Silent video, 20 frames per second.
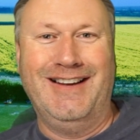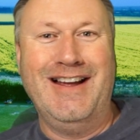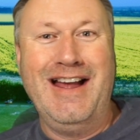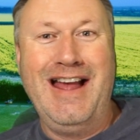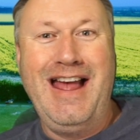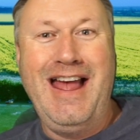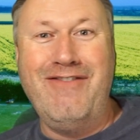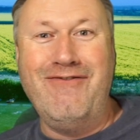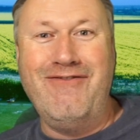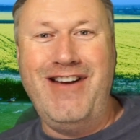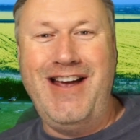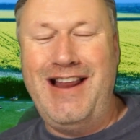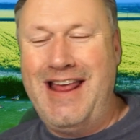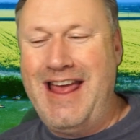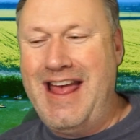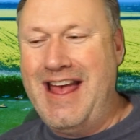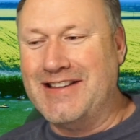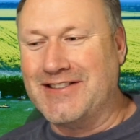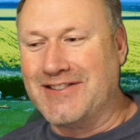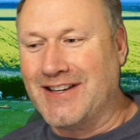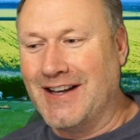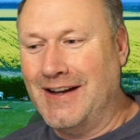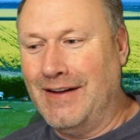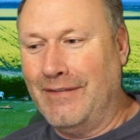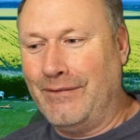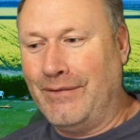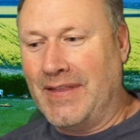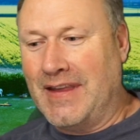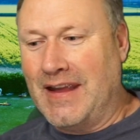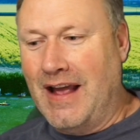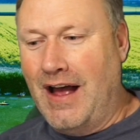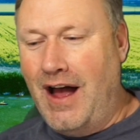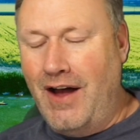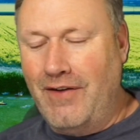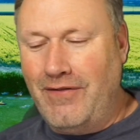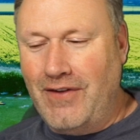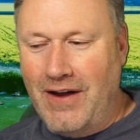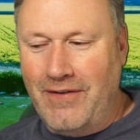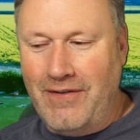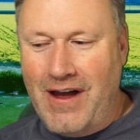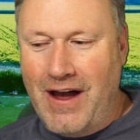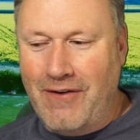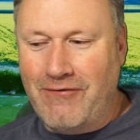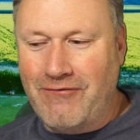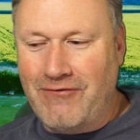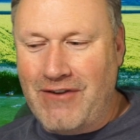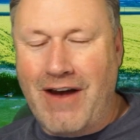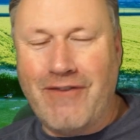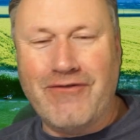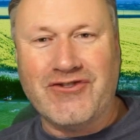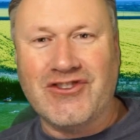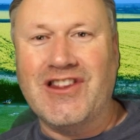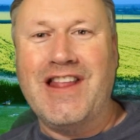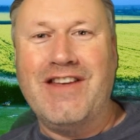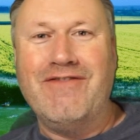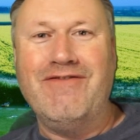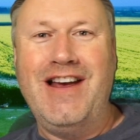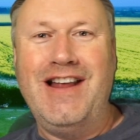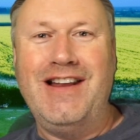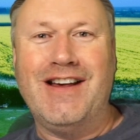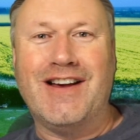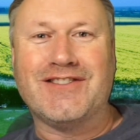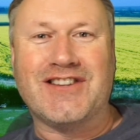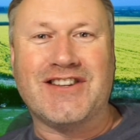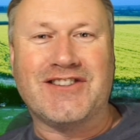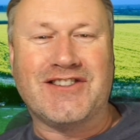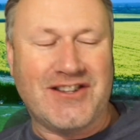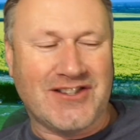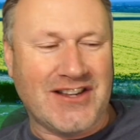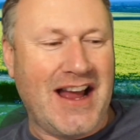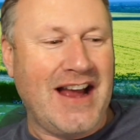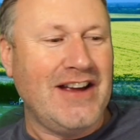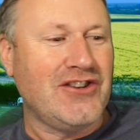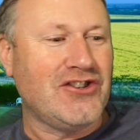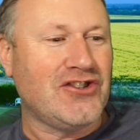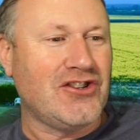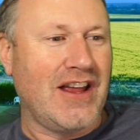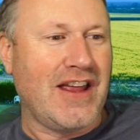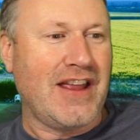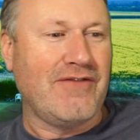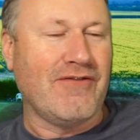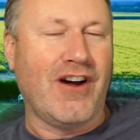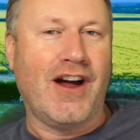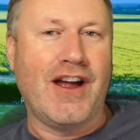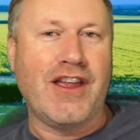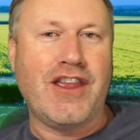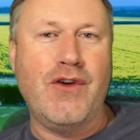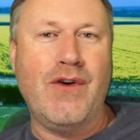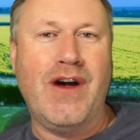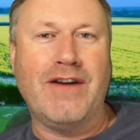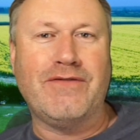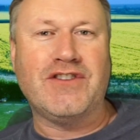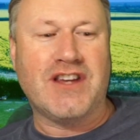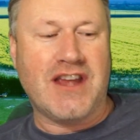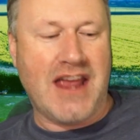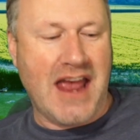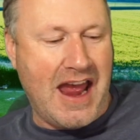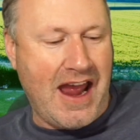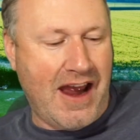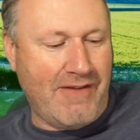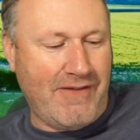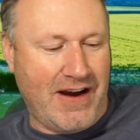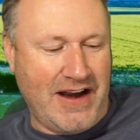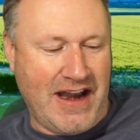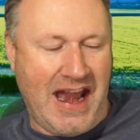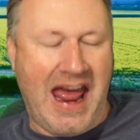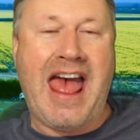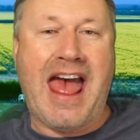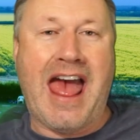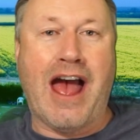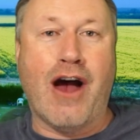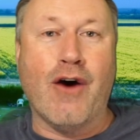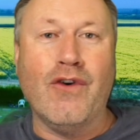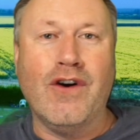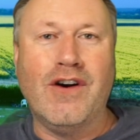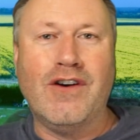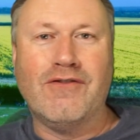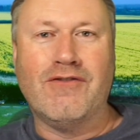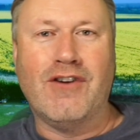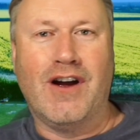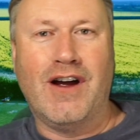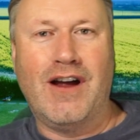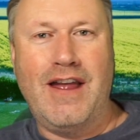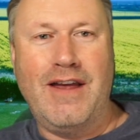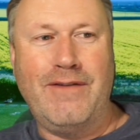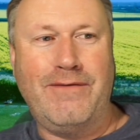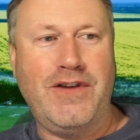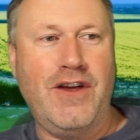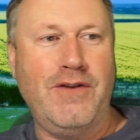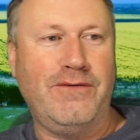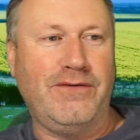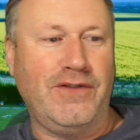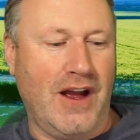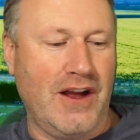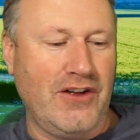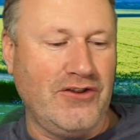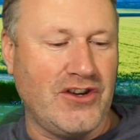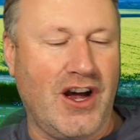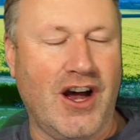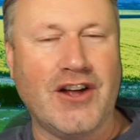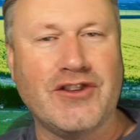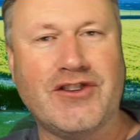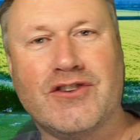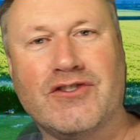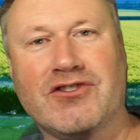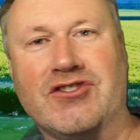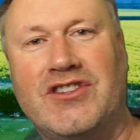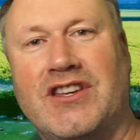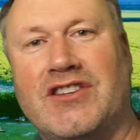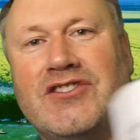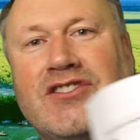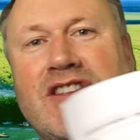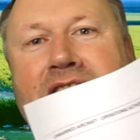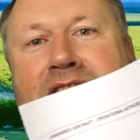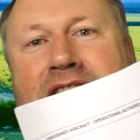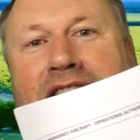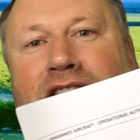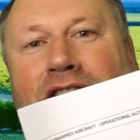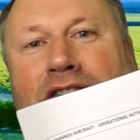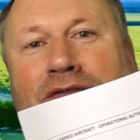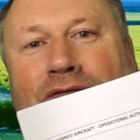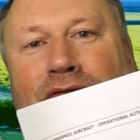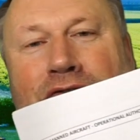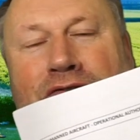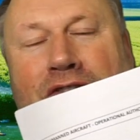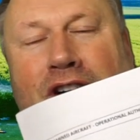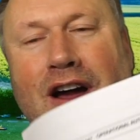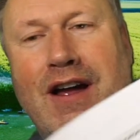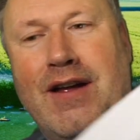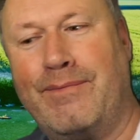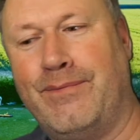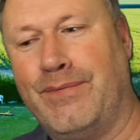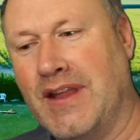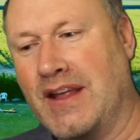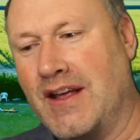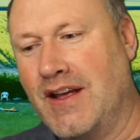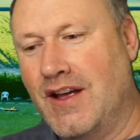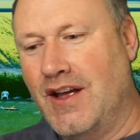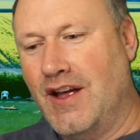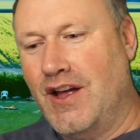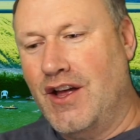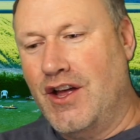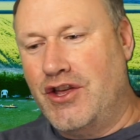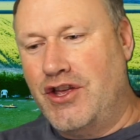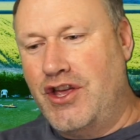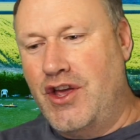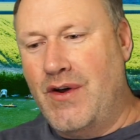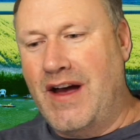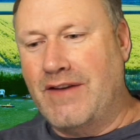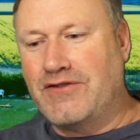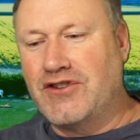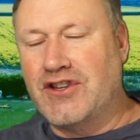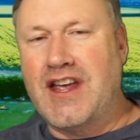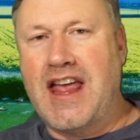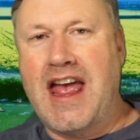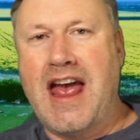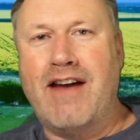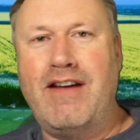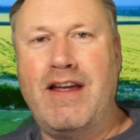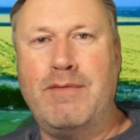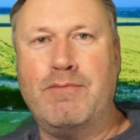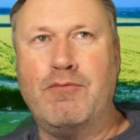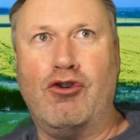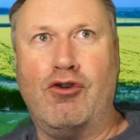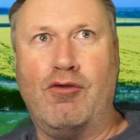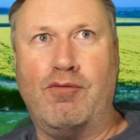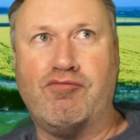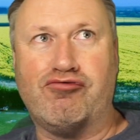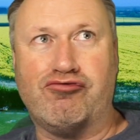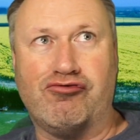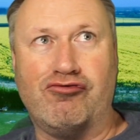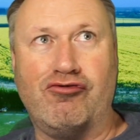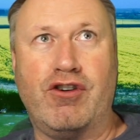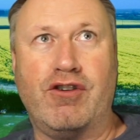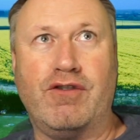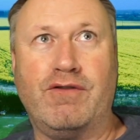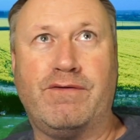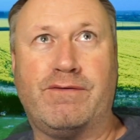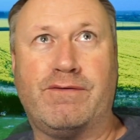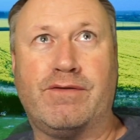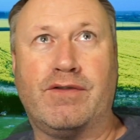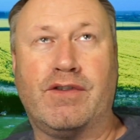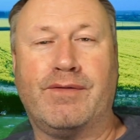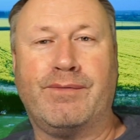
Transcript: It really is. I've suddenly realised this. It's actually, right, you have to carry now, right, if you fly under Article 16, right, you have to carry more proof